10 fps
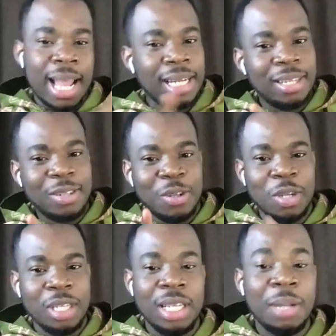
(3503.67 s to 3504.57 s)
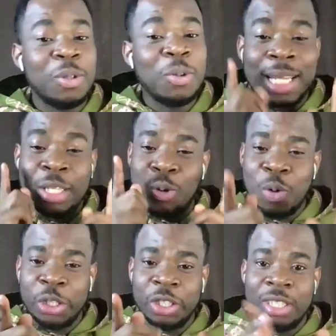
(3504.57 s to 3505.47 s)
slide into your DM
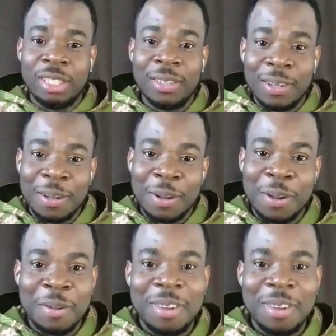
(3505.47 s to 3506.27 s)
to ask you questions?